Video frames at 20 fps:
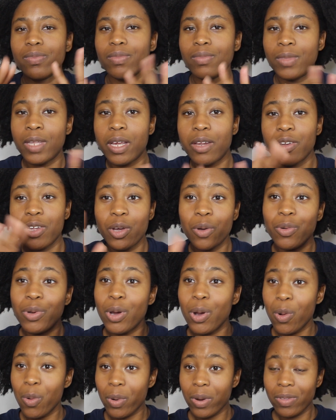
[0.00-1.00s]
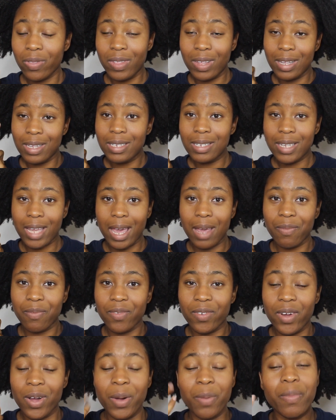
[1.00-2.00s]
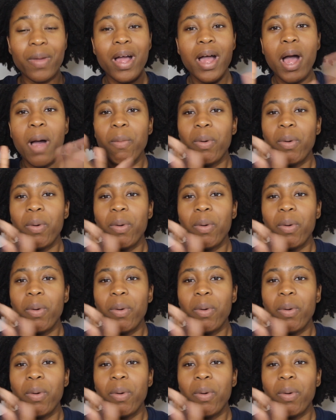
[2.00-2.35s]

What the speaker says: then you'll know where this came from.